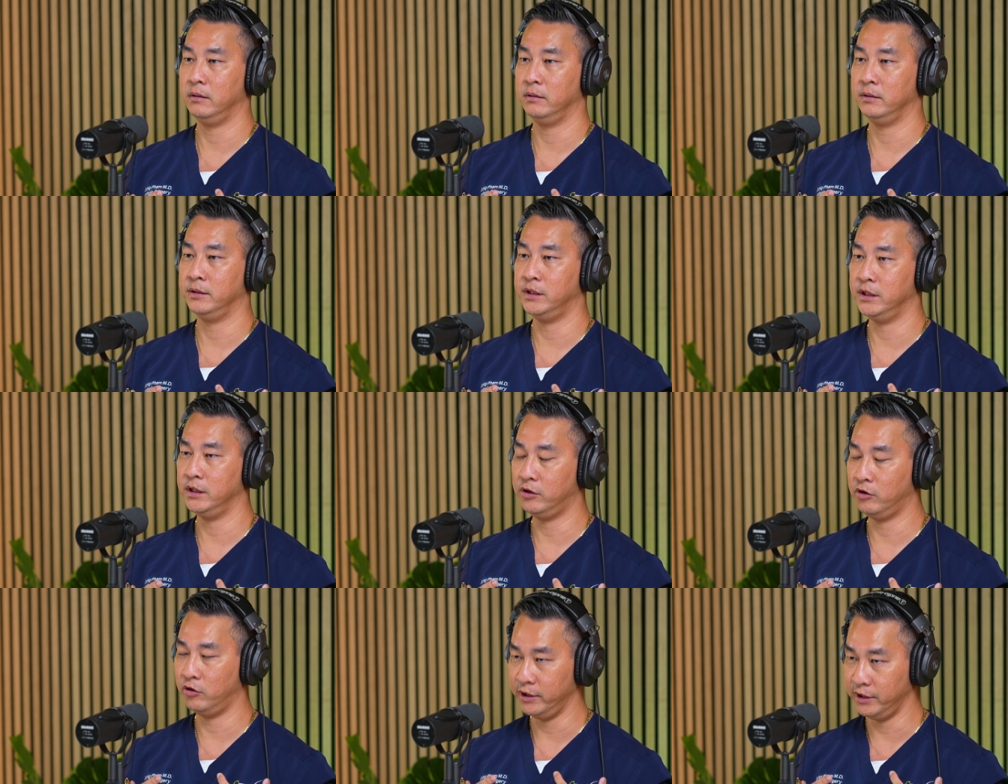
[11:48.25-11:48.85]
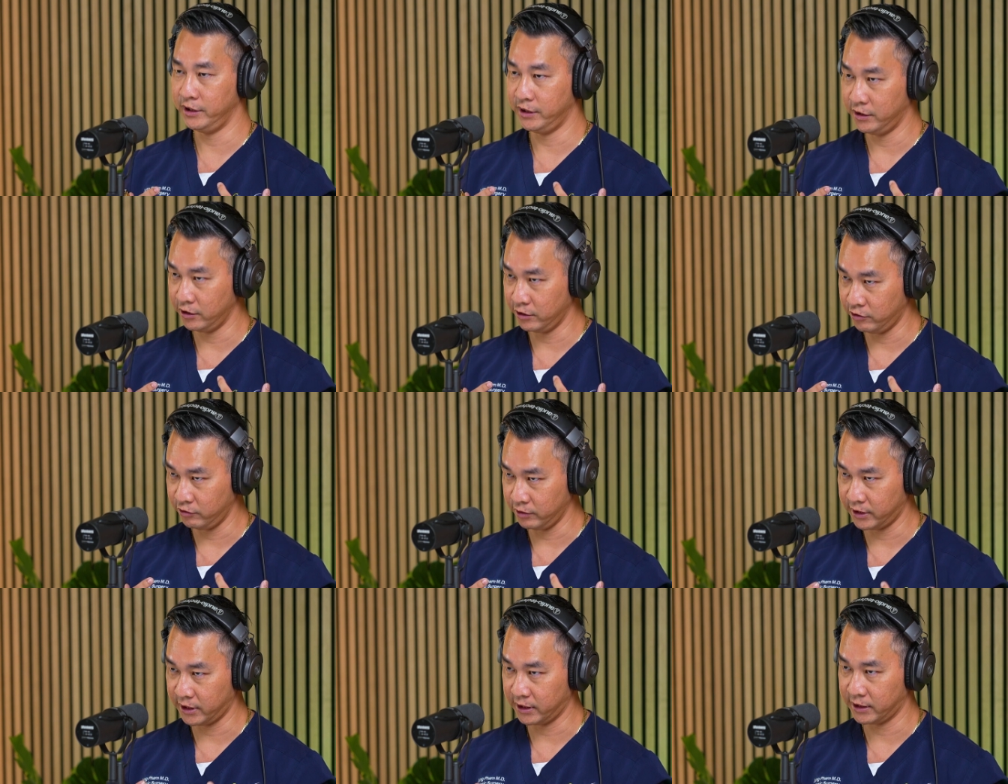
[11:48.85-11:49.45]
decreases
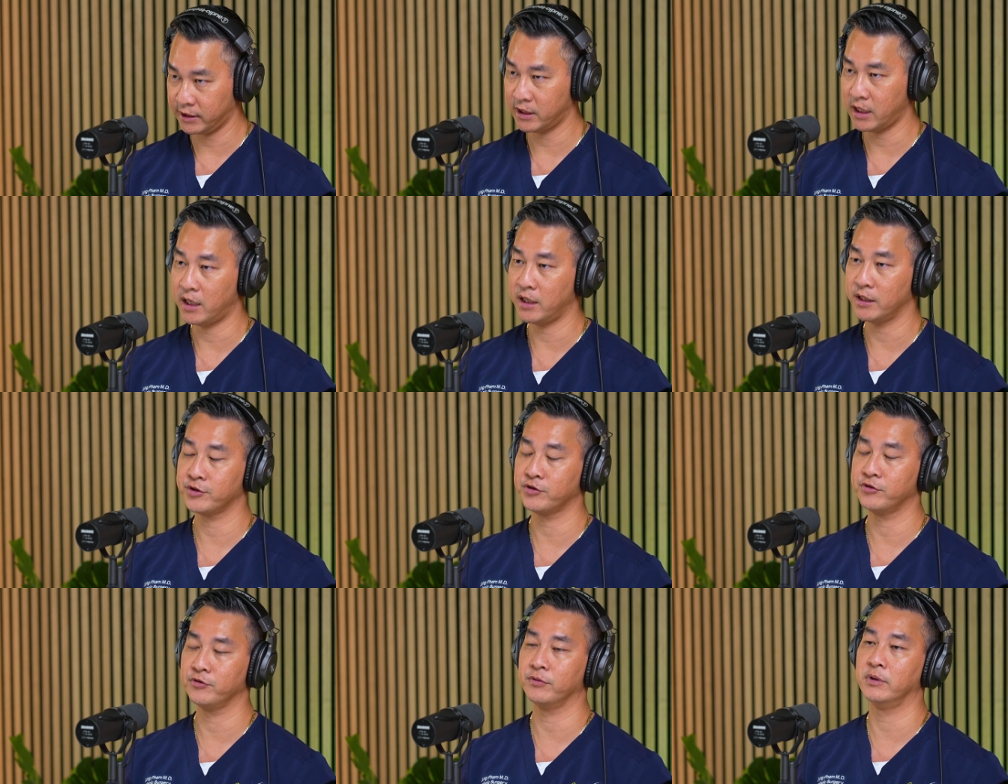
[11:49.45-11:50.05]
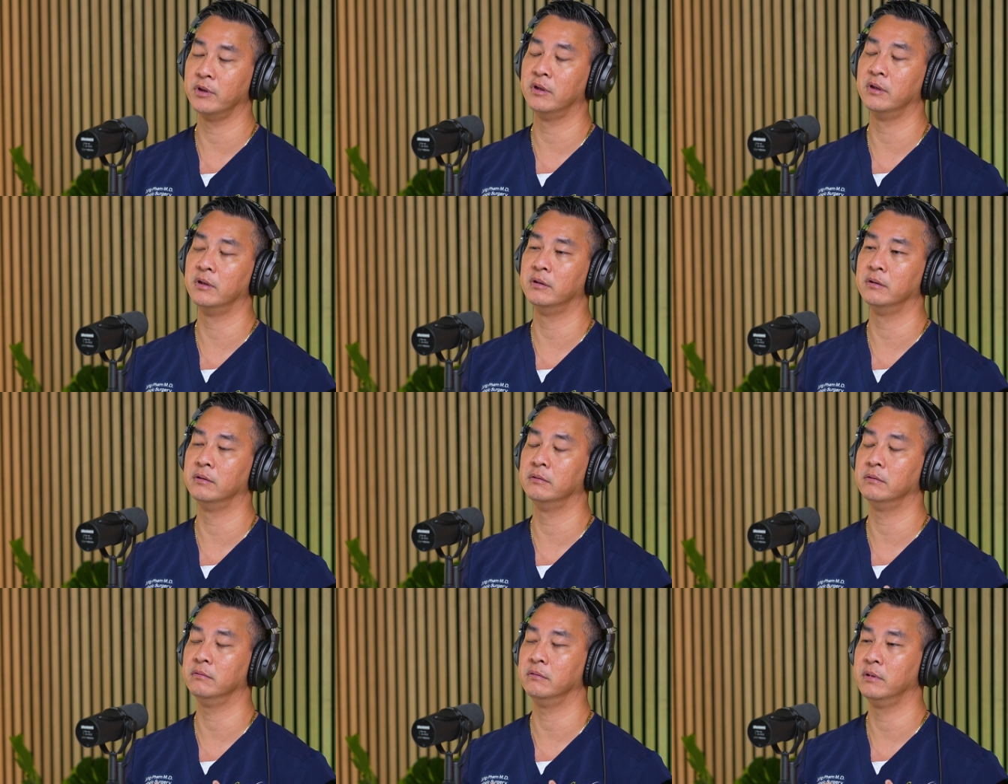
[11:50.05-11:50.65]
your
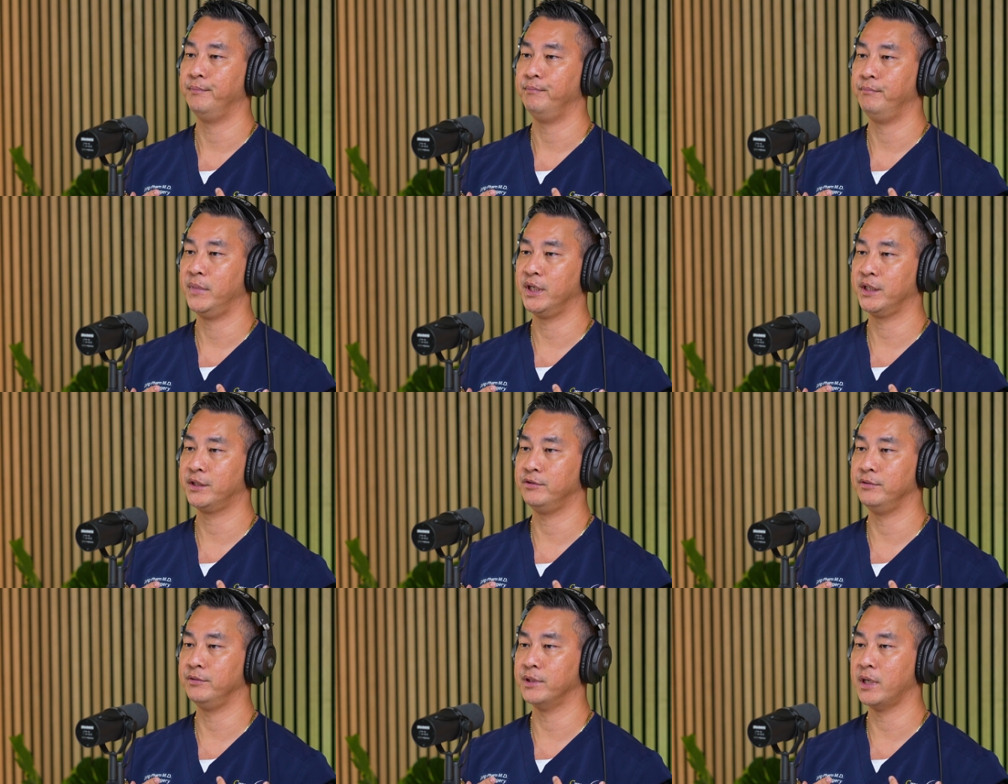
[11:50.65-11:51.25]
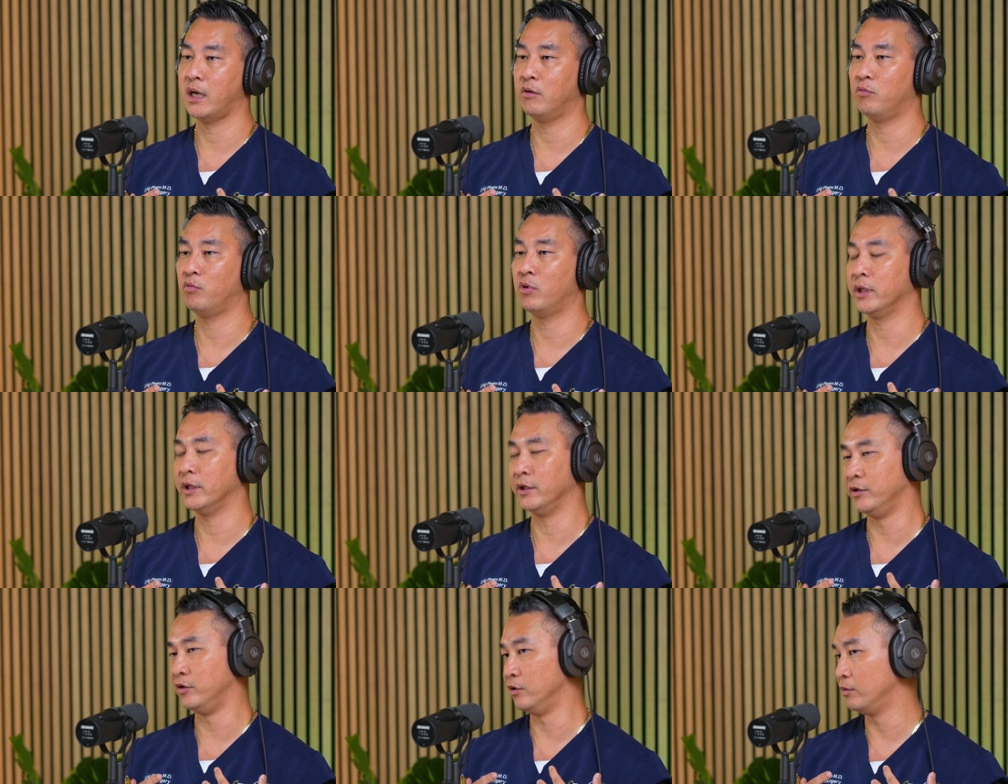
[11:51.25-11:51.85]
testosterone, makes you not want
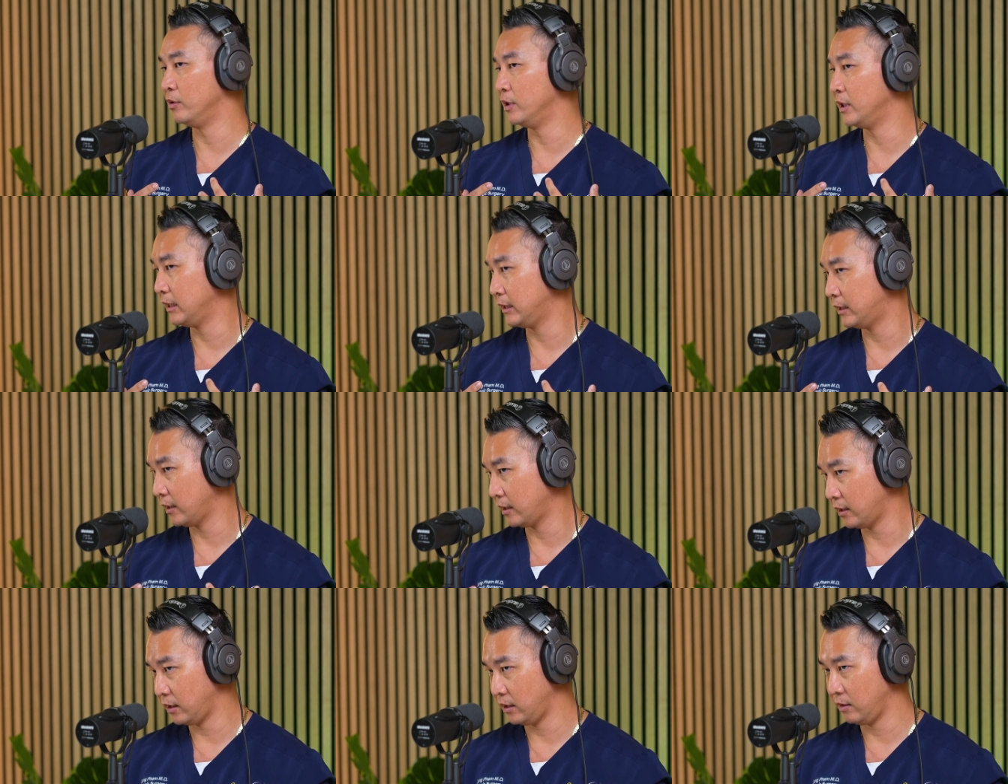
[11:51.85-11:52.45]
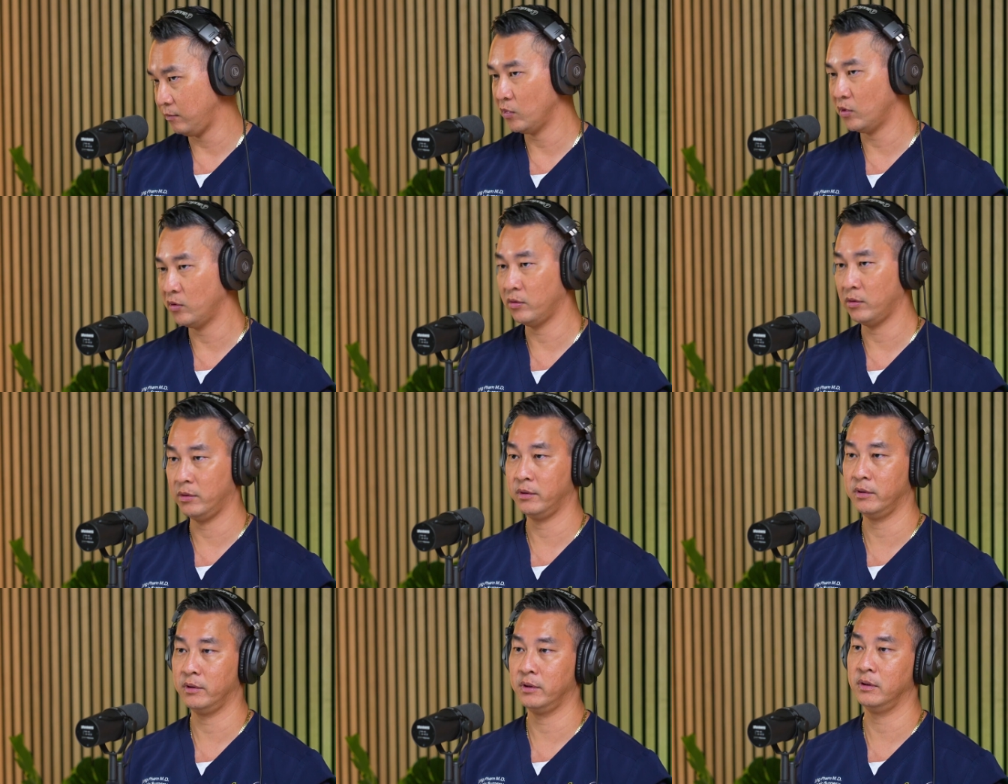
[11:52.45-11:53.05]
to do anything
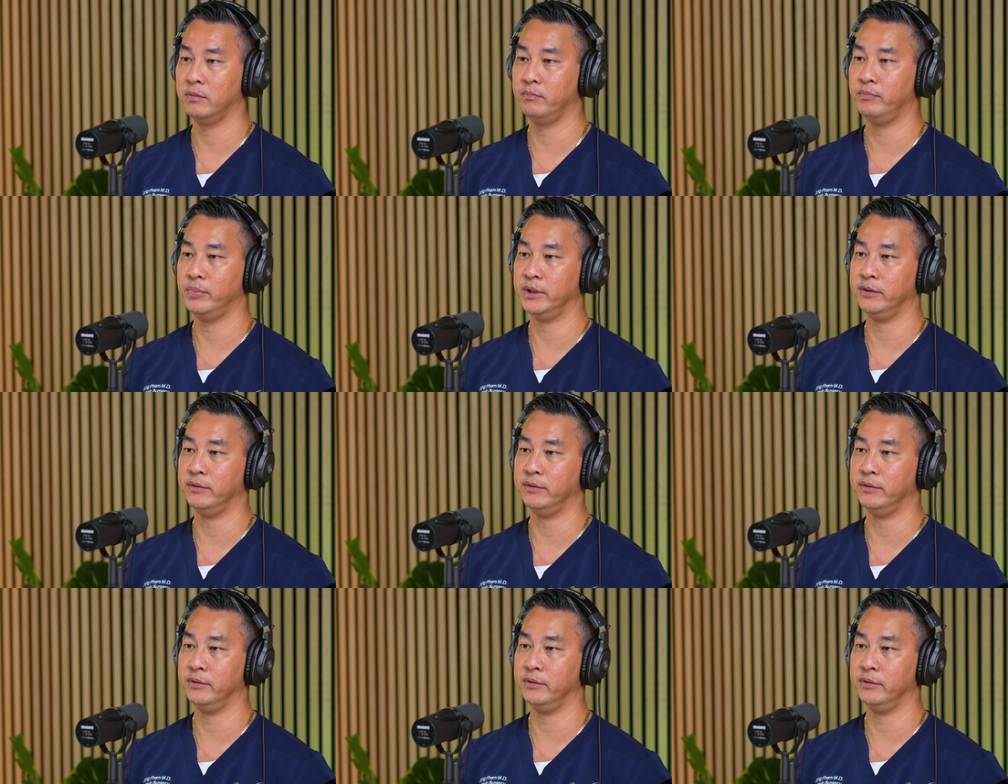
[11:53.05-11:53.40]
anymore,